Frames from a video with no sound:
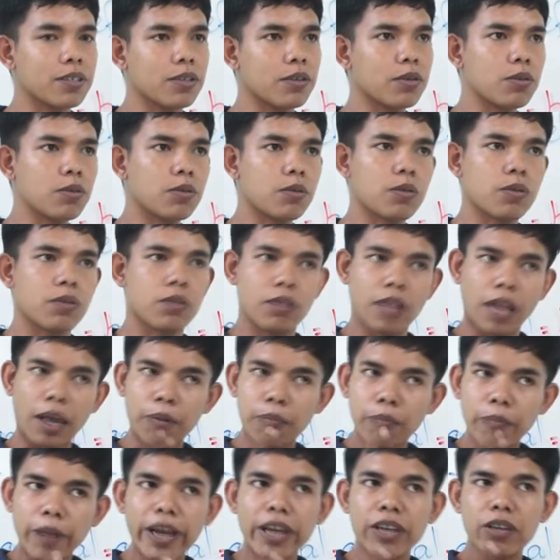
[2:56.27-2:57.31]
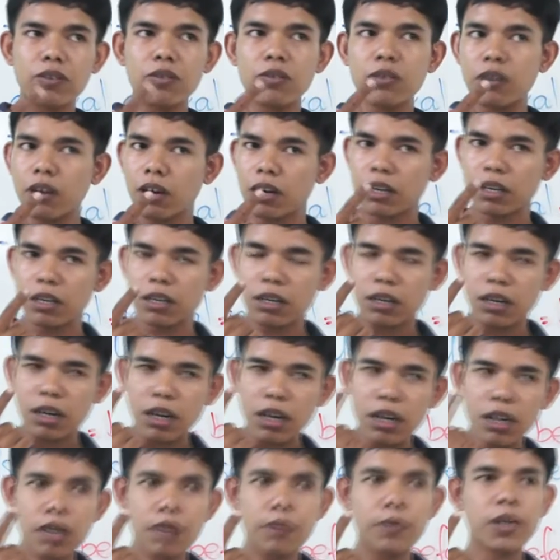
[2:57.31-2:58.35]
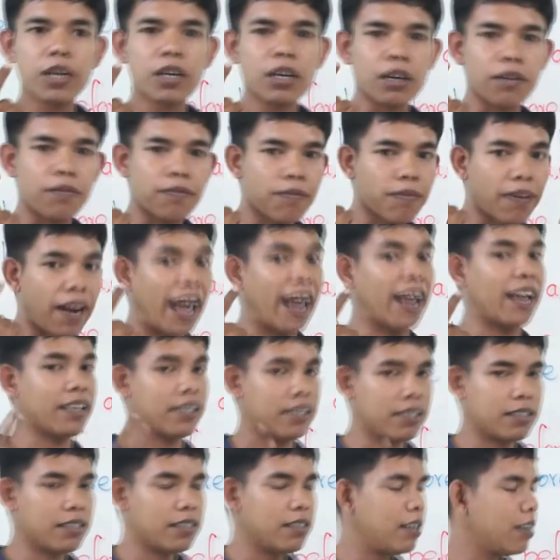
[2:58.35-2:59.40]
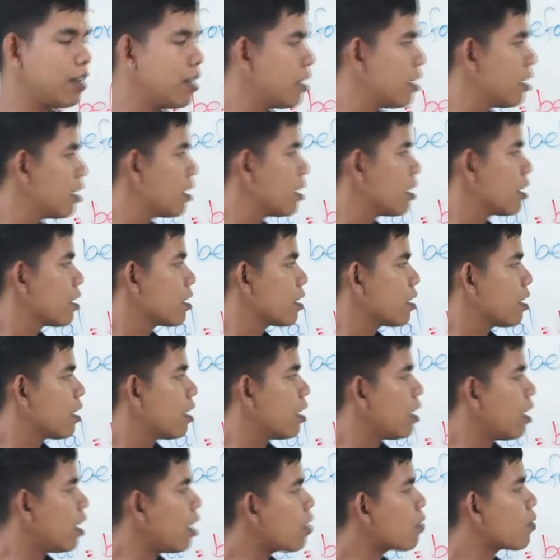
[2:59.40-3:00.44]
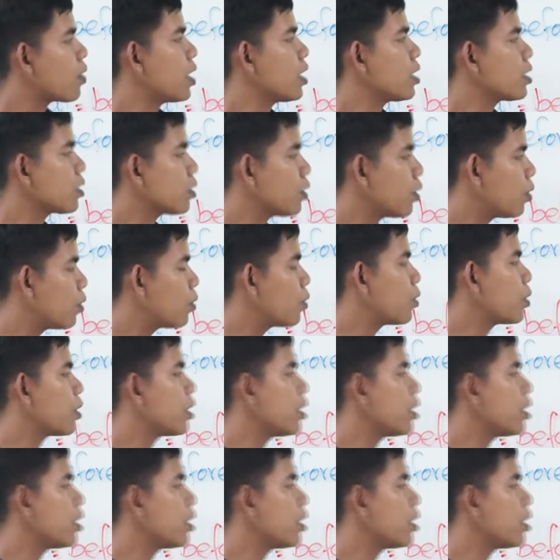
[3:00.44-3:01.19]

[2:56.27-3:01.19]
So that make you got a little bit complex. Alright, so